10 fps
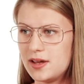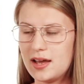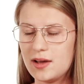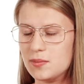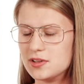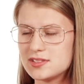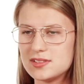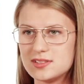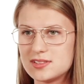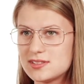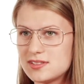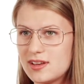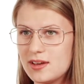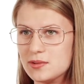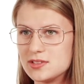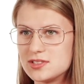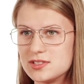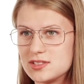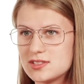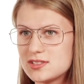I wasn't. It was
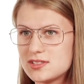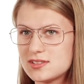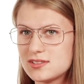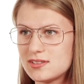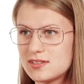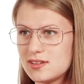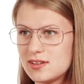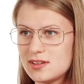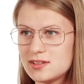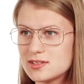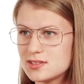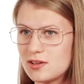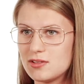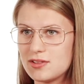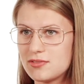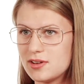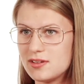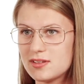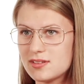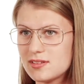just so
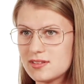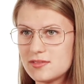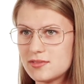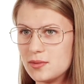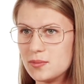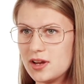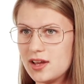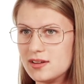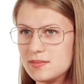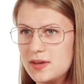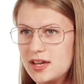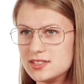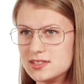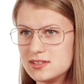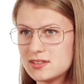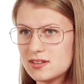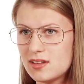different from what I'd imagined.